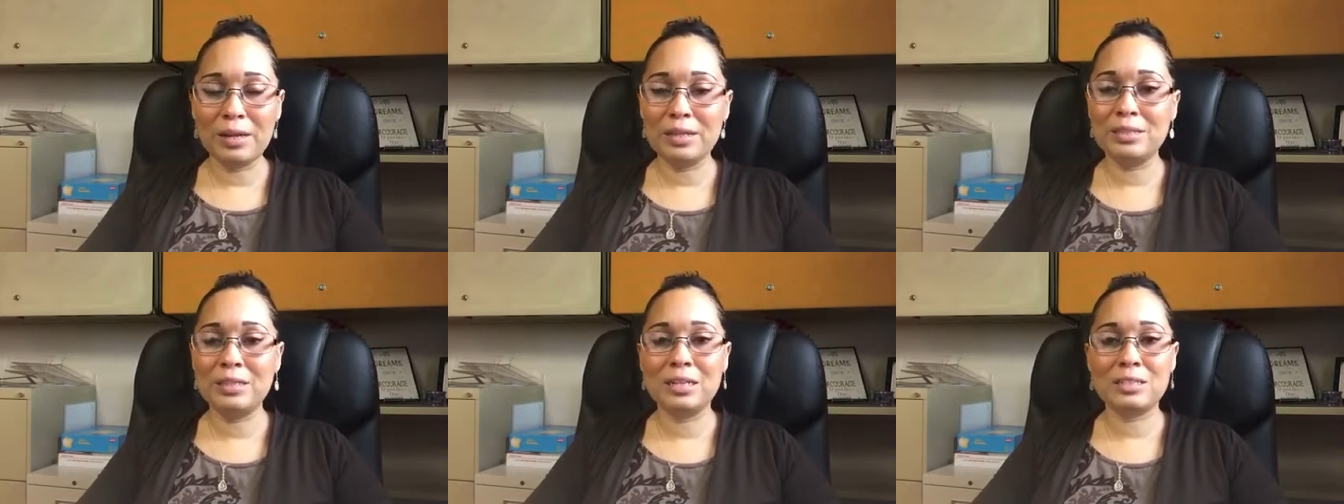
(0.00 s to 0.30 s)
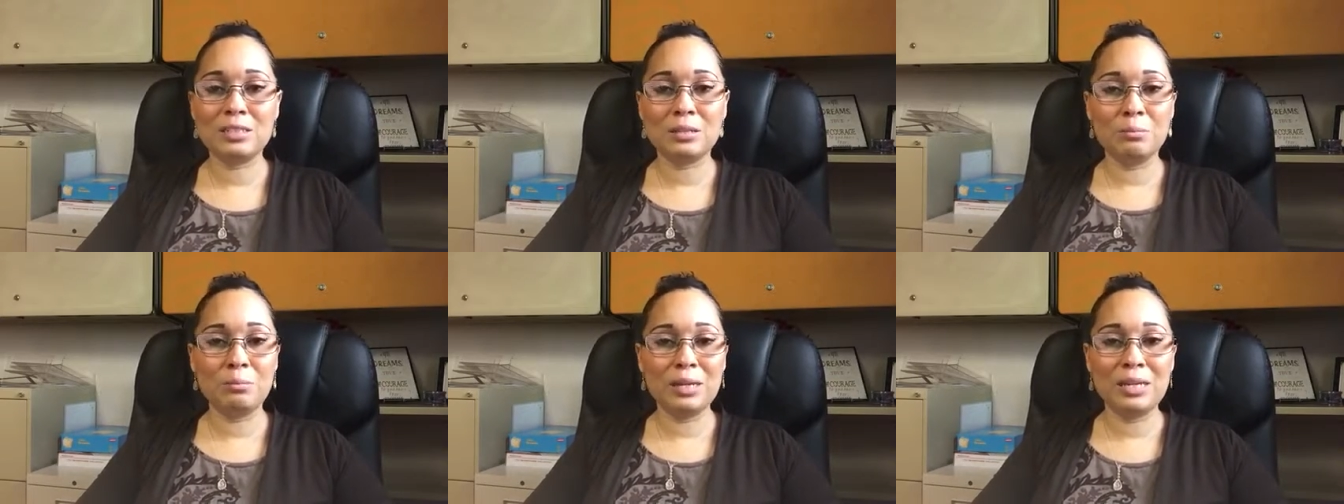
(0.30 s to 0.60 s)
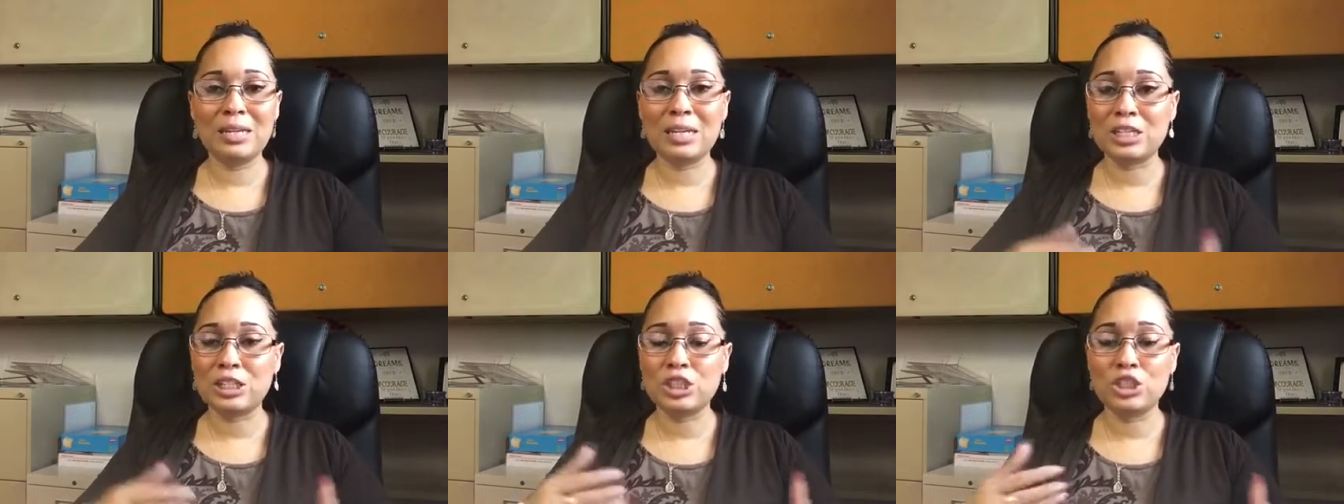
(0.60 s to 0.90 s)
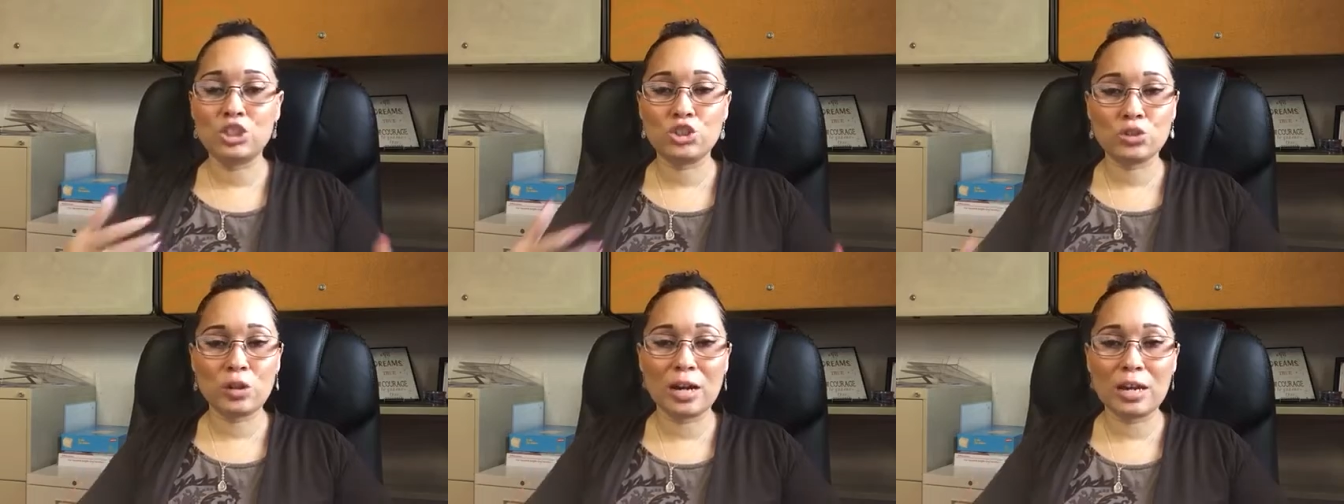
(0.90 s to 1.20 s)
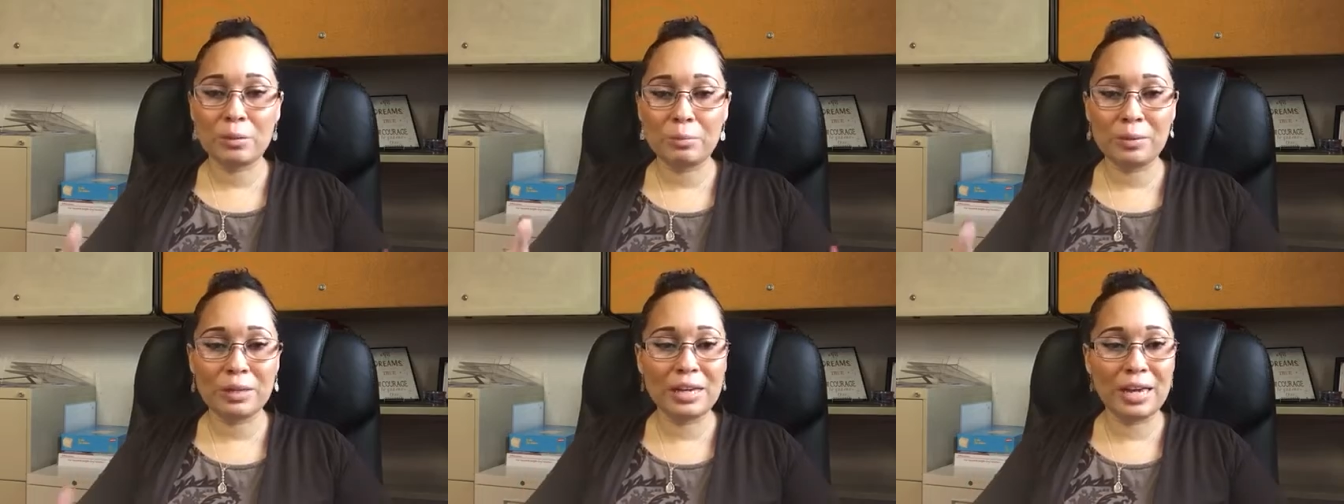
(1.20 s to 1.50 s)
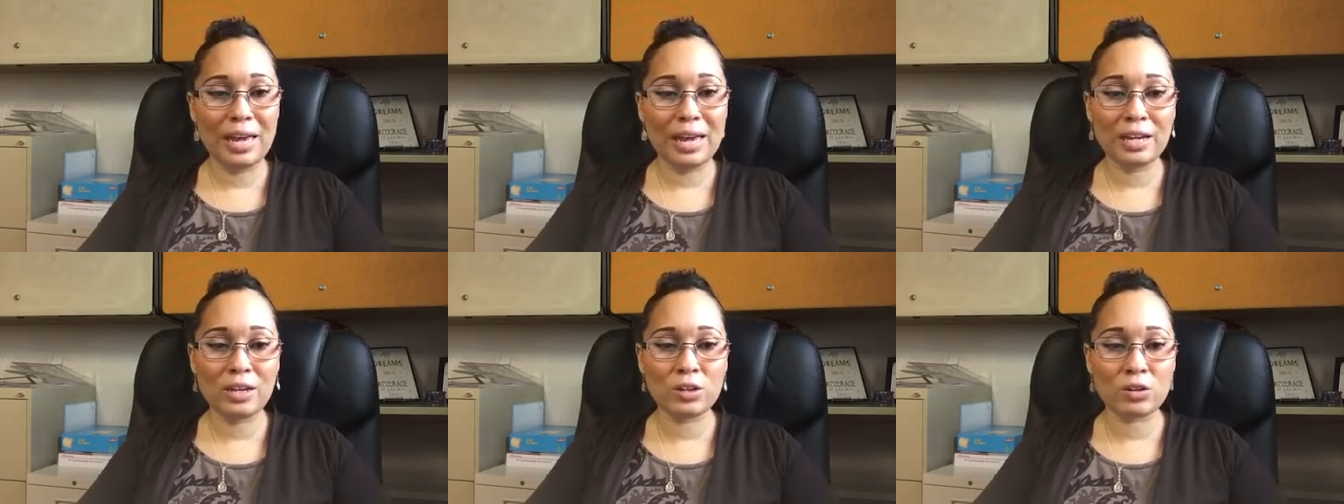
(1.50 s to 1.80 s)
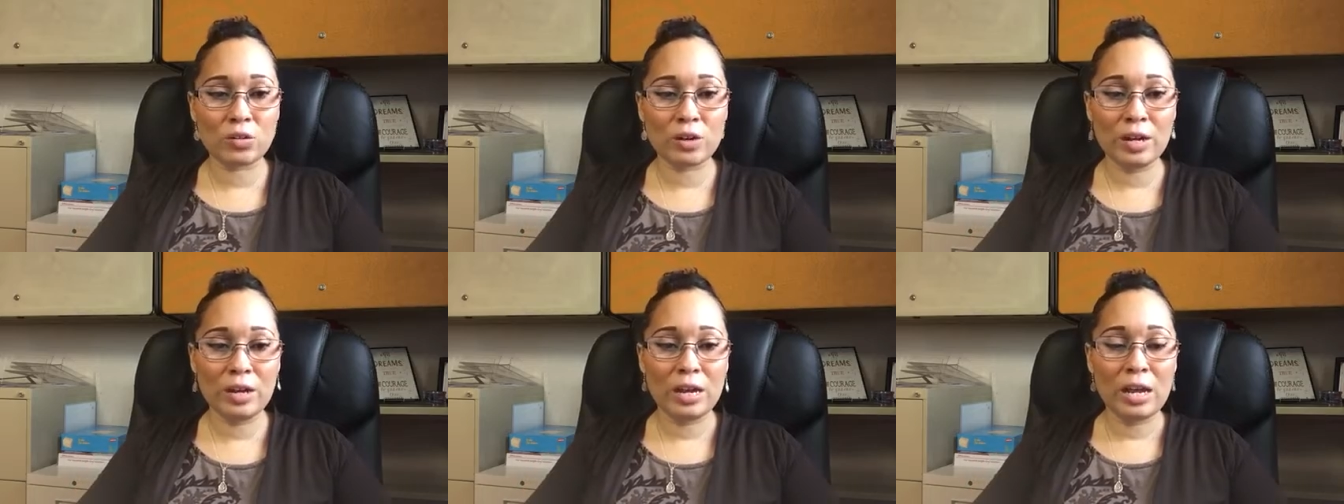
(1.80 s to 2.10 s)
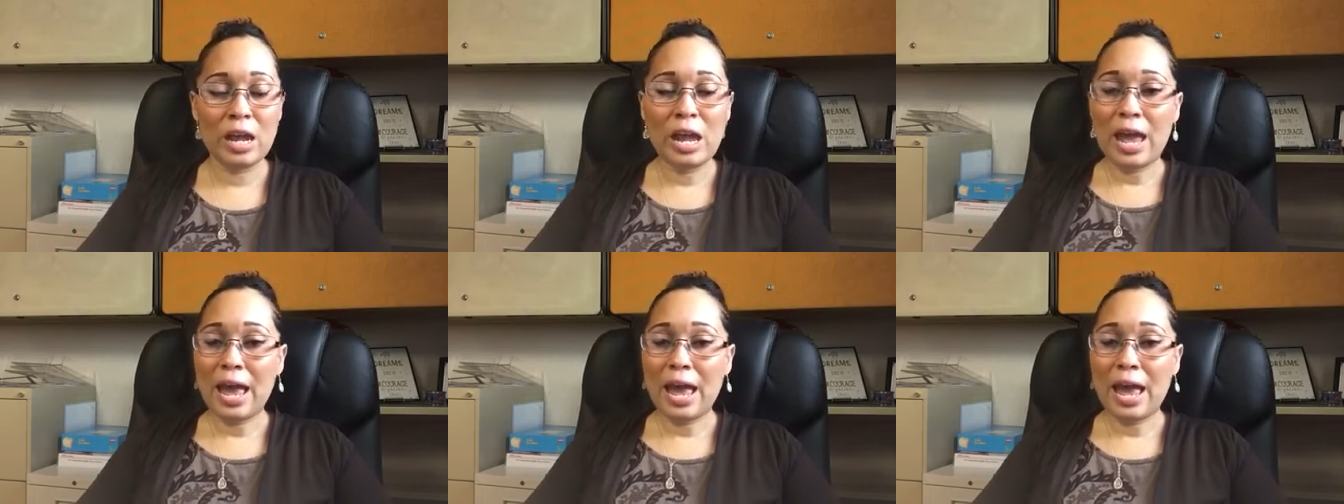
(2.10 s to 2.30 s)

It doesn't mean that she's trying to be ignorant.